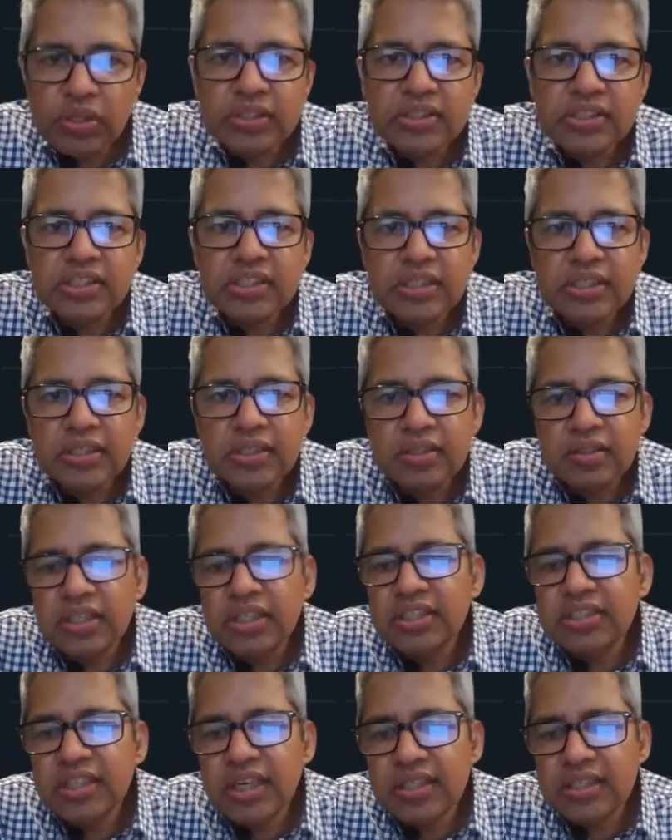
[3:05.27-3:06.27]
can see
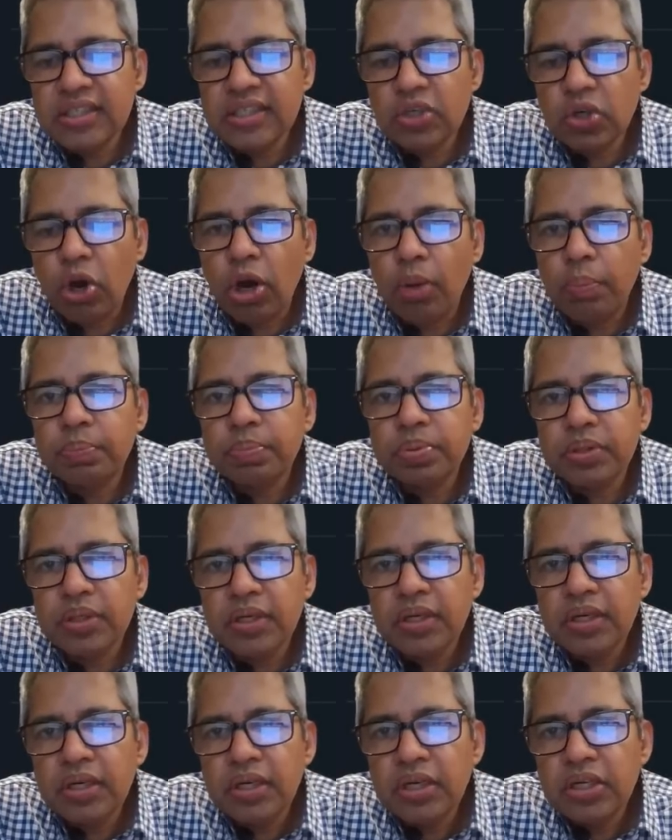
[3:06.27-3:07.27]
these are the
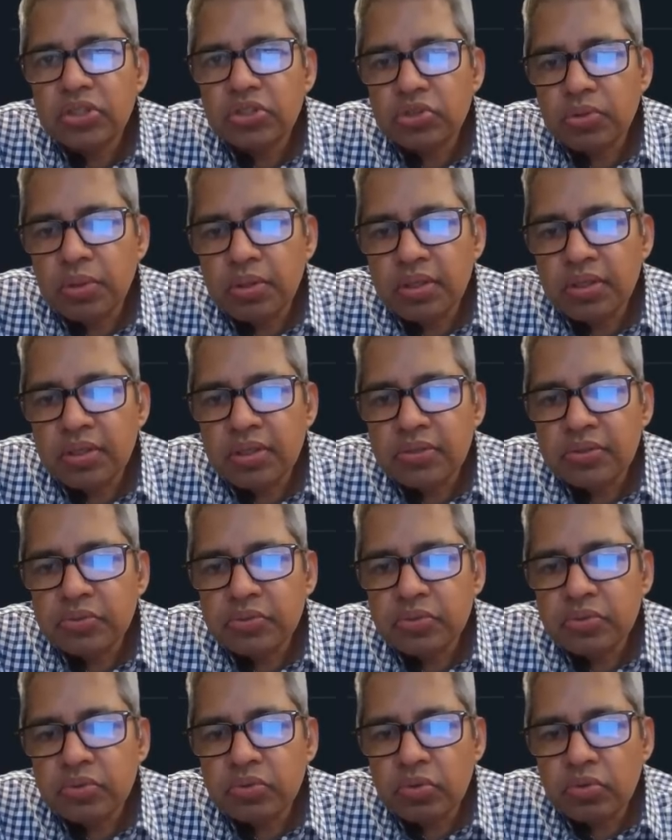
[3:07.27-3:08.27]
uh,
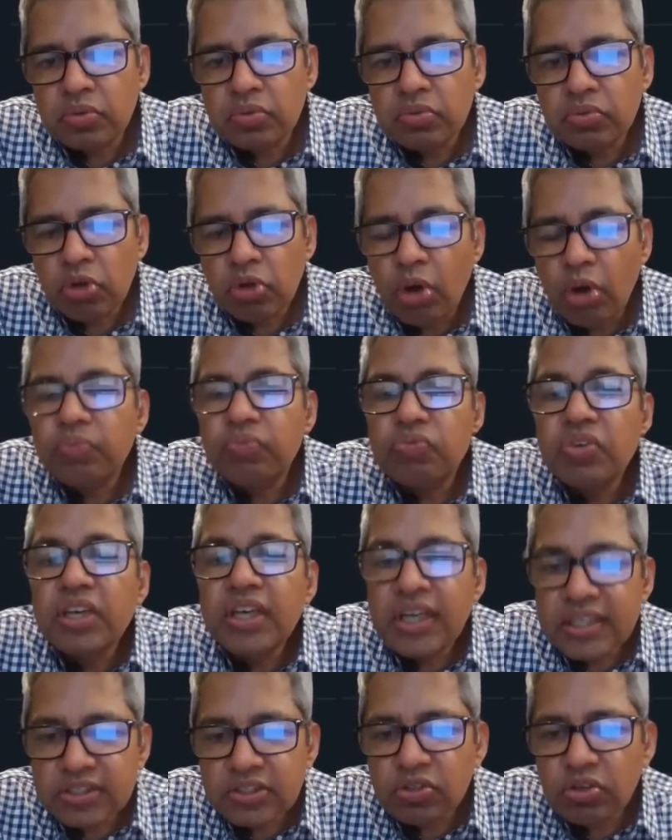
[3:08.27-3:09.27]
top
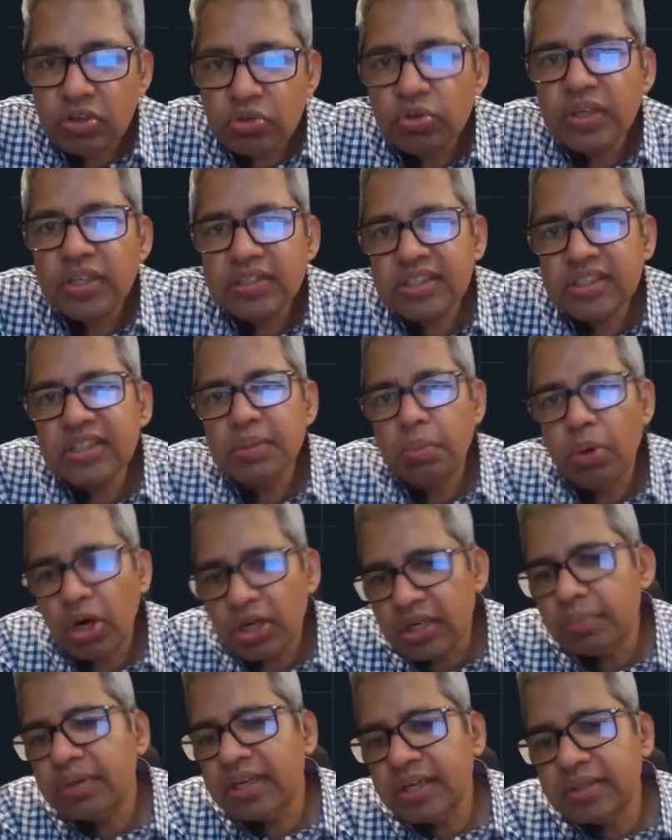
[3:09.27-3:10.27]
weakest, or you can say the
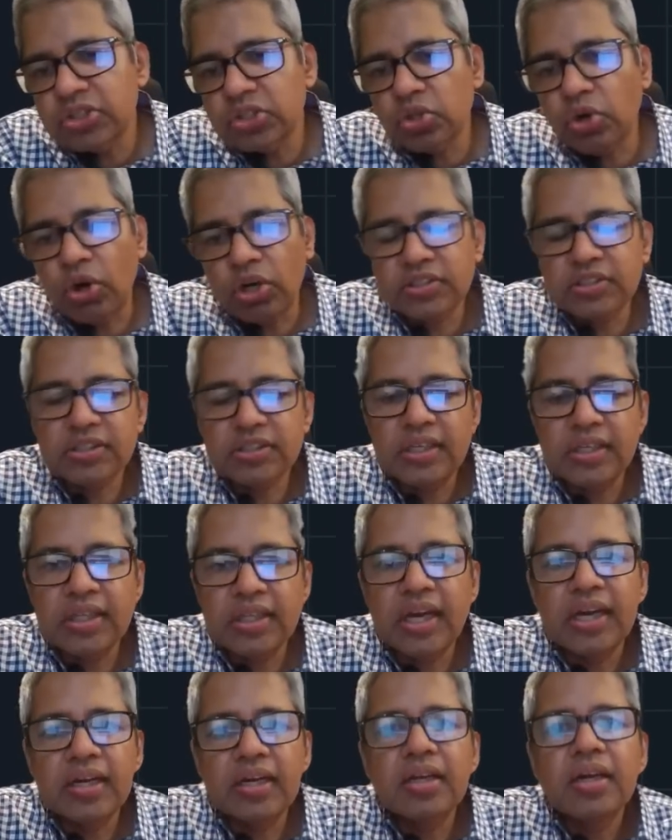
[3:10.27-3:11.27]
bottom 10 stocks in
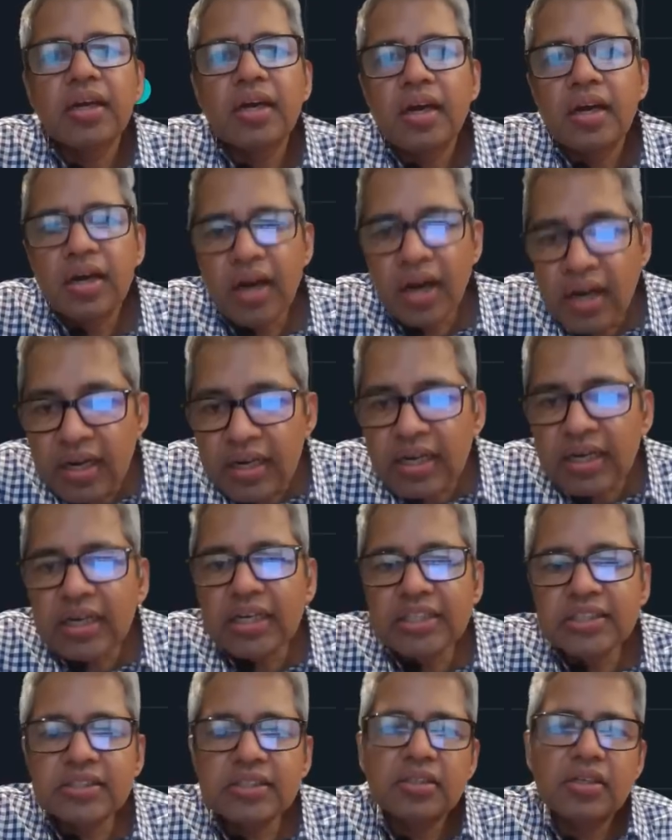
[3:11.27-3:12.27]
that 100
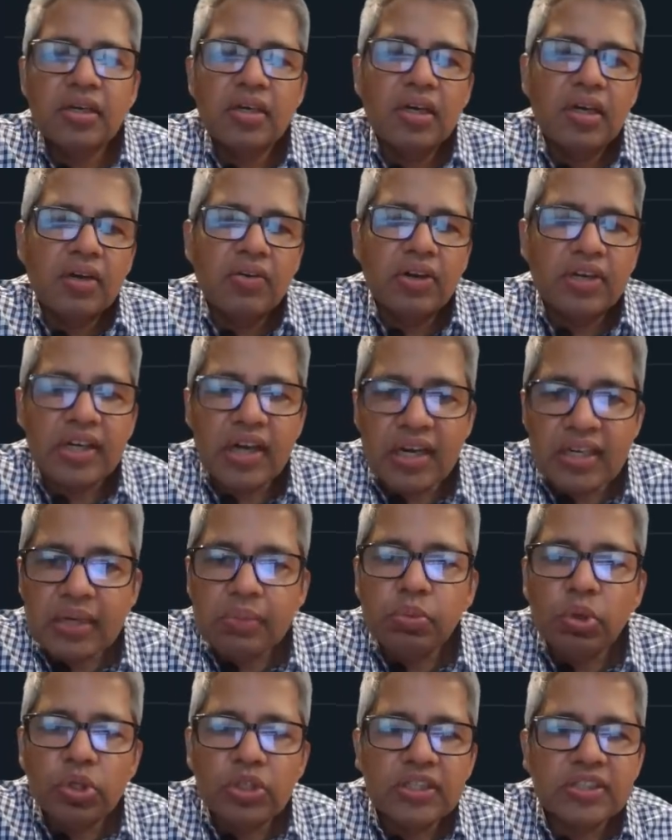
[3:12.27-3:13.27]
list. Tata
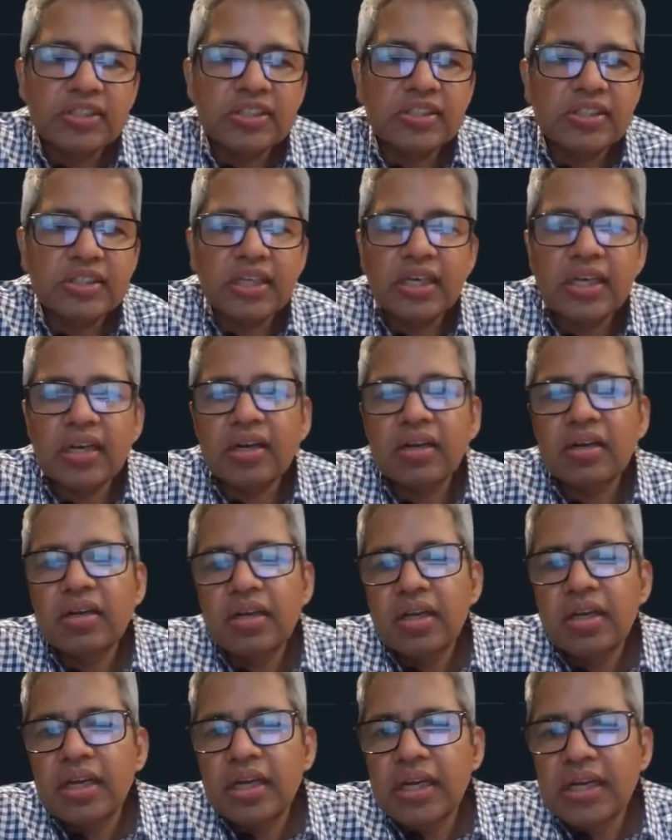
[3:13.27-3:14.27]
Motors is there,
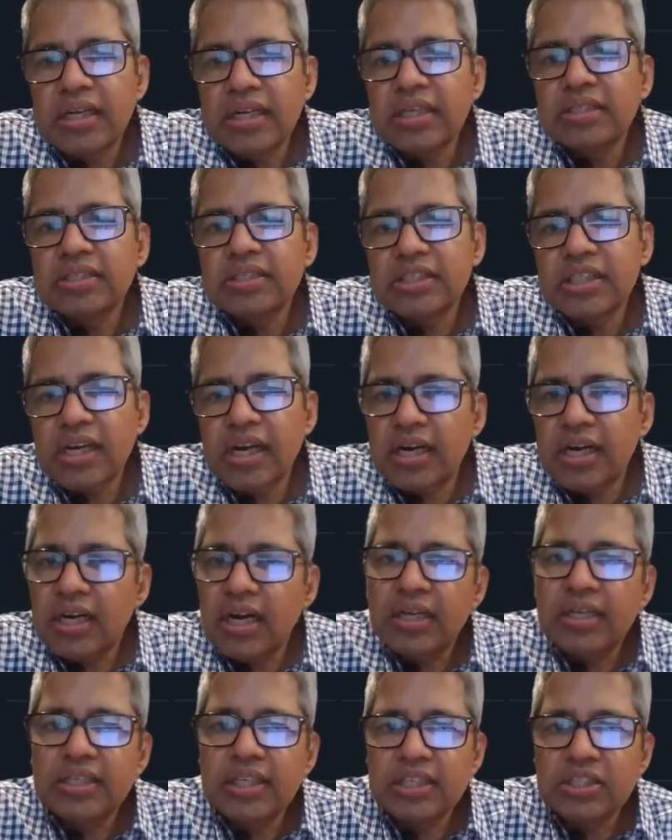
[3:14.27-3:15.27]
ATGL,
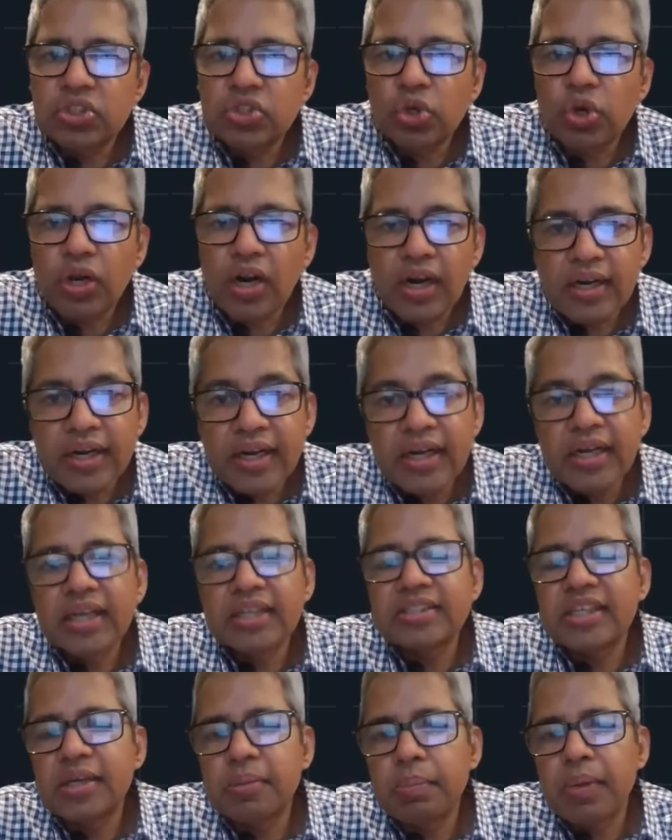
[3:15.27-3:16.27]
Adani and Sol,
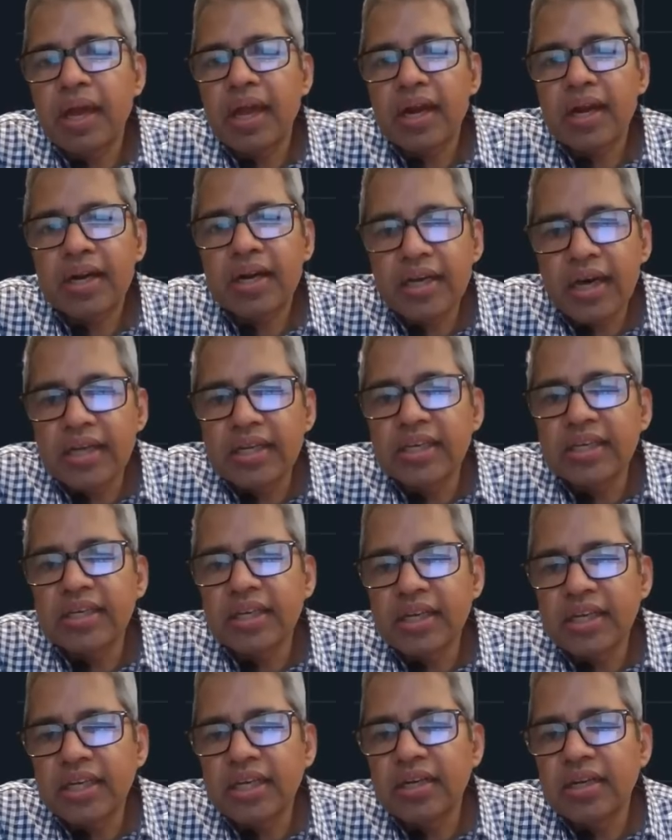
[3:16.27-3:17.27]
IndusInd Bank, Adani
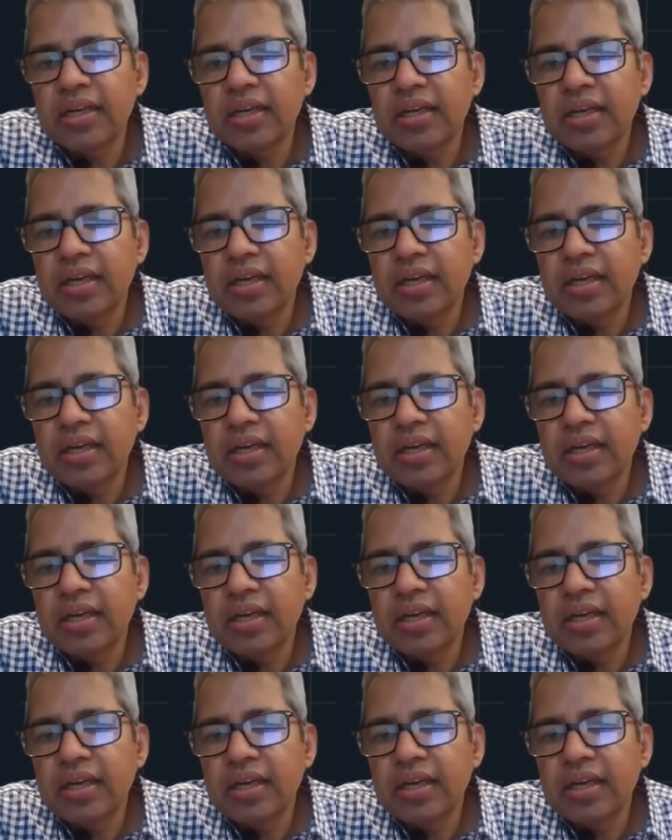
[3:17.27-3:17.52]
Green,